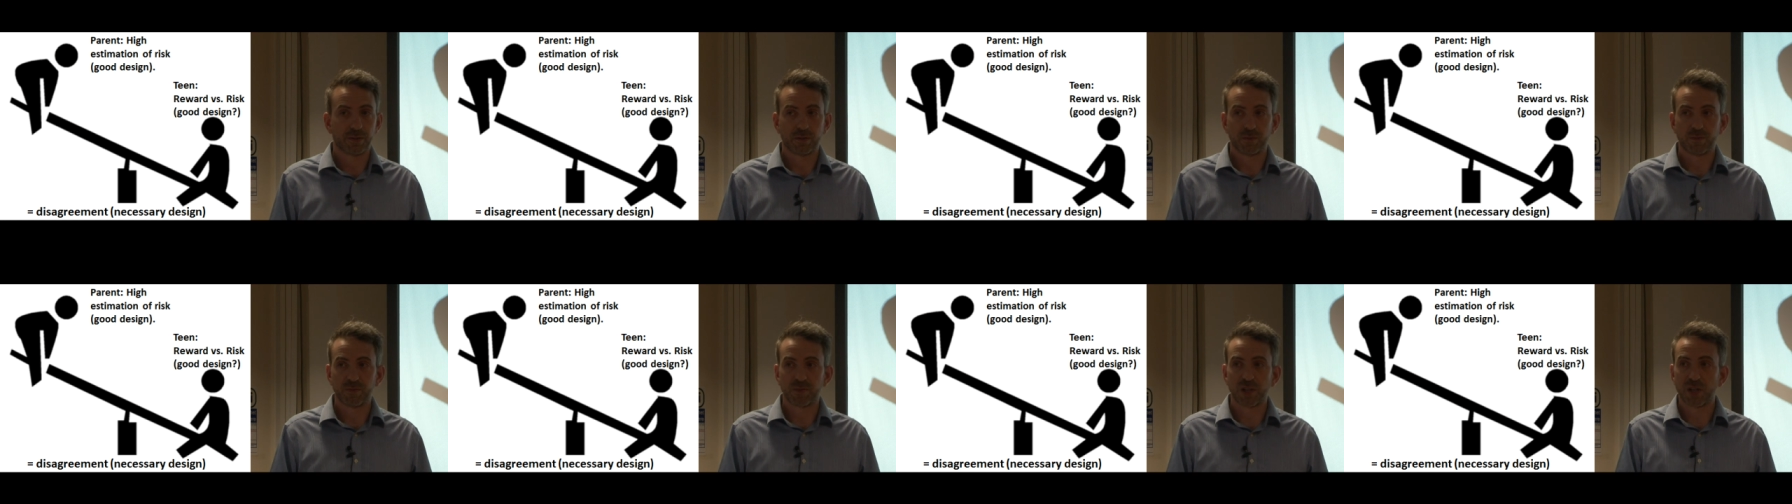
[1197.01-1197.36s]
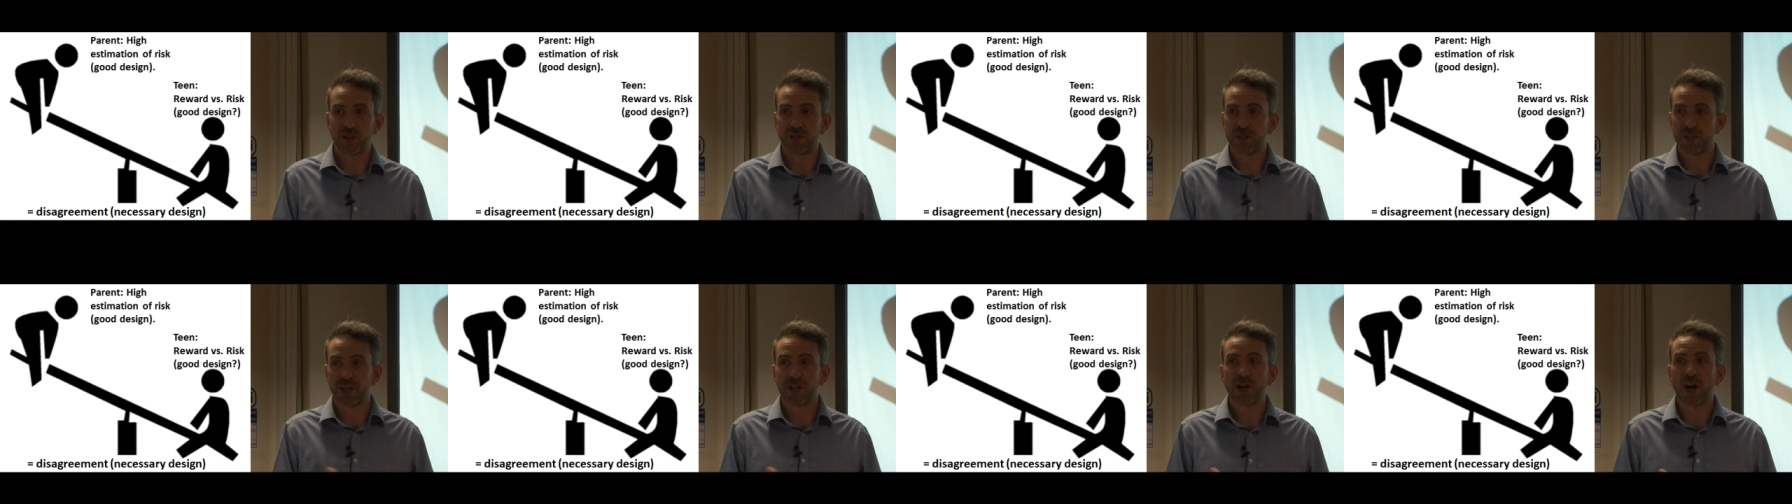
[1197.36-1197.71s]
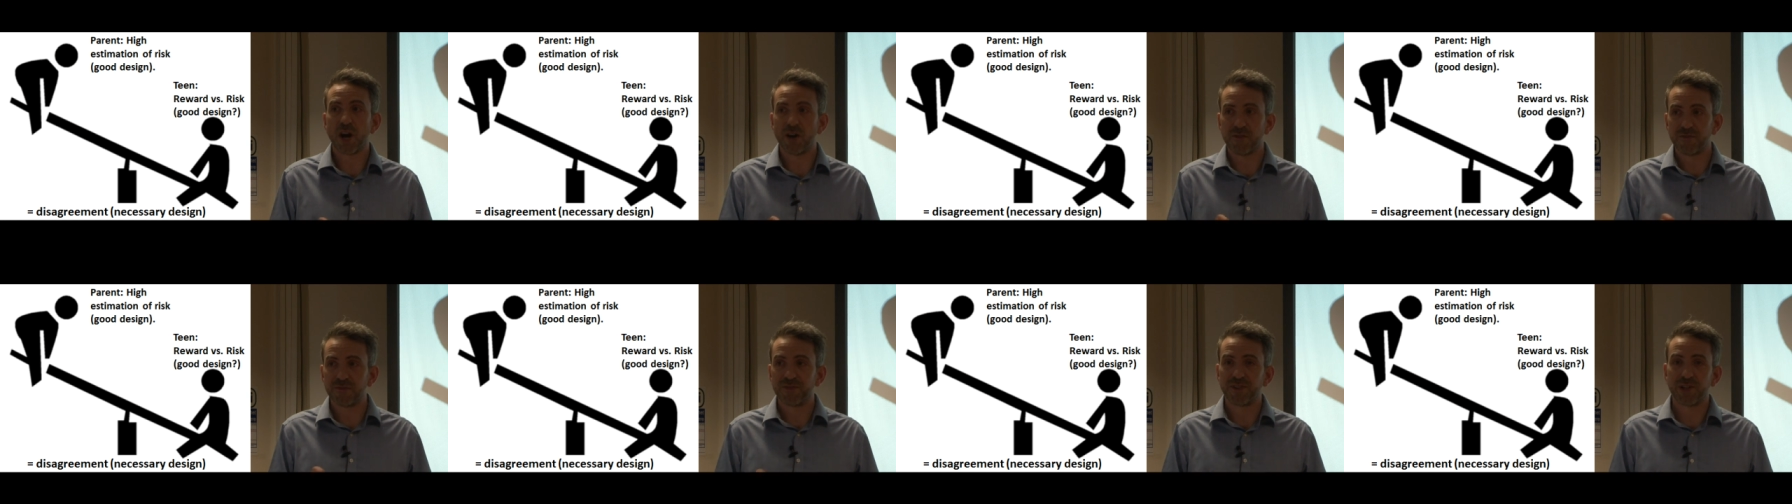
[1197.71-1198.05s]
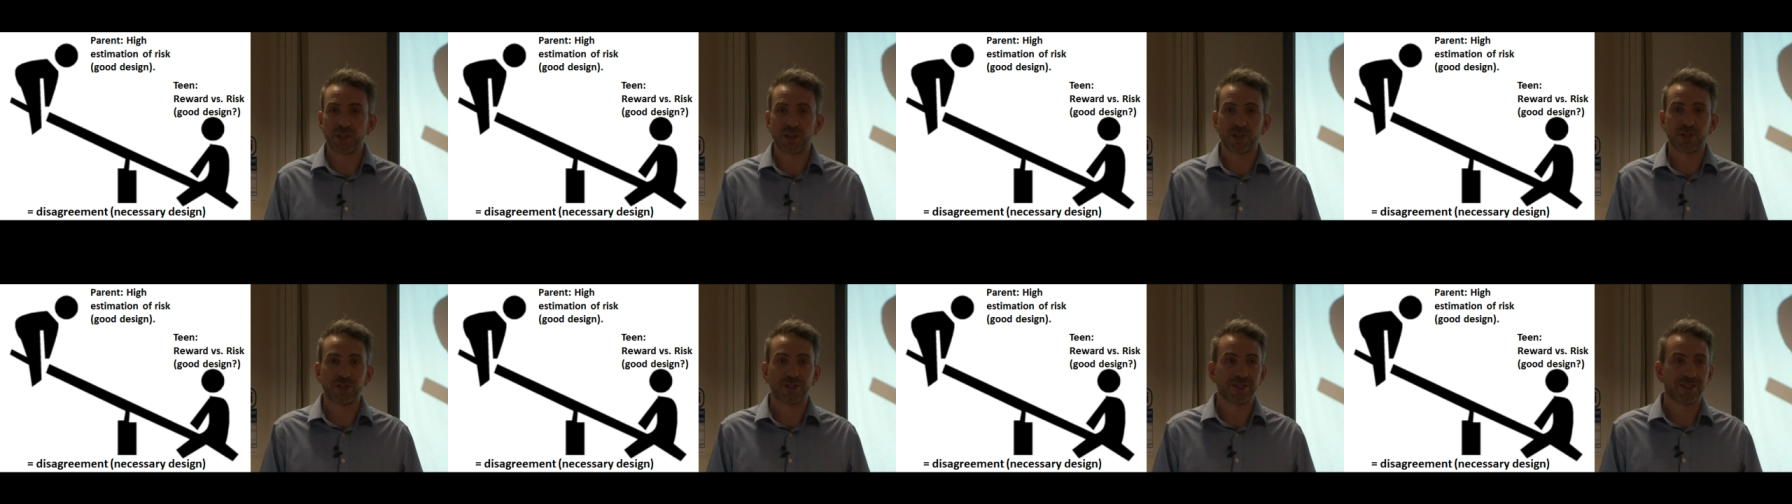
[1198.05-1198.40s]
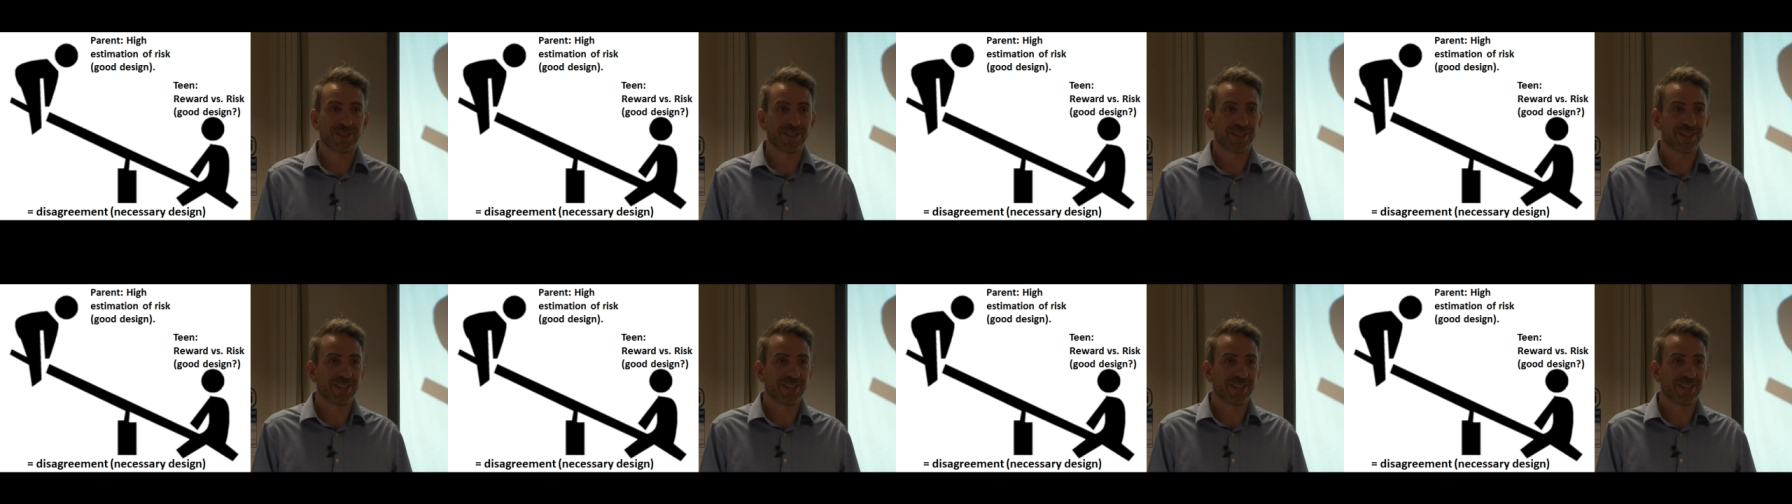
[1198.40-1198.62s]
because you can't function